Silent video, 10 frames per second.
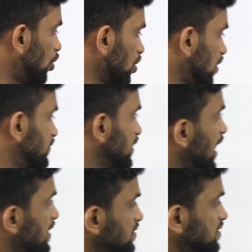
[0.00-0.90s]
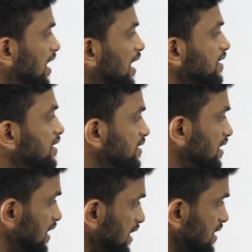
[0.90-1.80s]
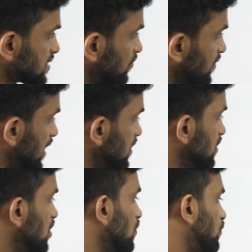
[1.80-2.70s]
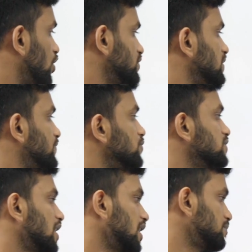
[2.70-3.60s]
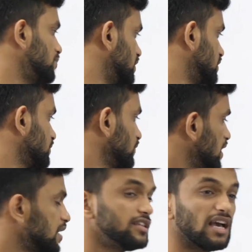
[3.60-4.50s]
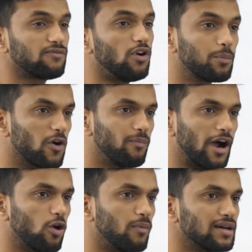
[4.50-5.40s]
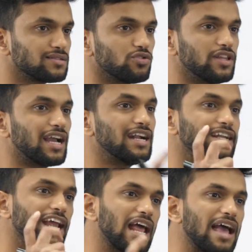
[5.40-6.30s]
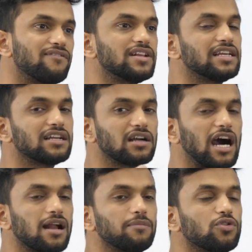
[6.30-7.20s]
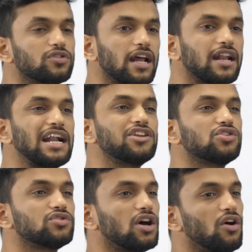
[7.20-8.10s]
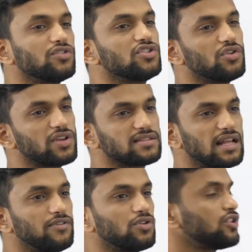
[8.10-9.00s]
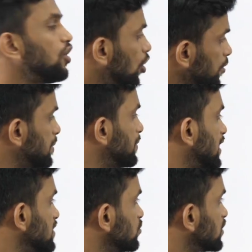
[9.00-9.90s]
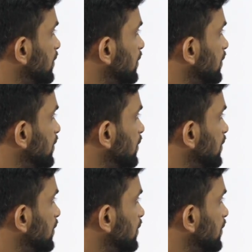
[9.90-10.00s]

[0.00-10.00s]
all of the gases are released when fossil fuels are burned. They are formed of biomass, so they contain everything. Carbon hota hai, nitrogen hota hai, oxygen hota hai, sulfur hota hai, aur bhi metals hote